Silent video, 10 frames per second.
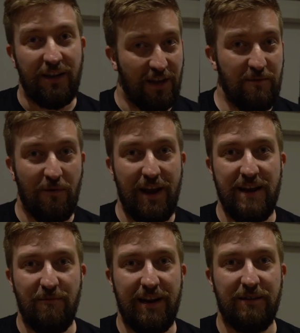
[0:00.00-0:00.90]
don't want
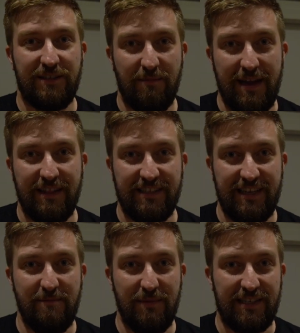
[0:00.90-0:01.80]
anyone else to make the
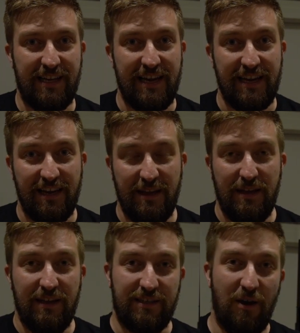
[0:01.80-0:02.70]
same mistake.
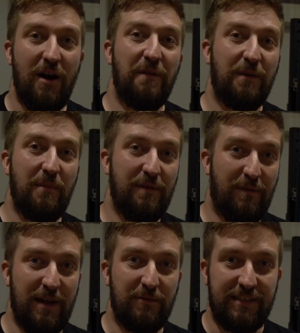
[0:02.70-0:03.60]
So after my
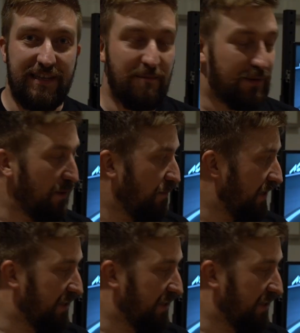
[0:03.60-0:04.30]
failed attempt with my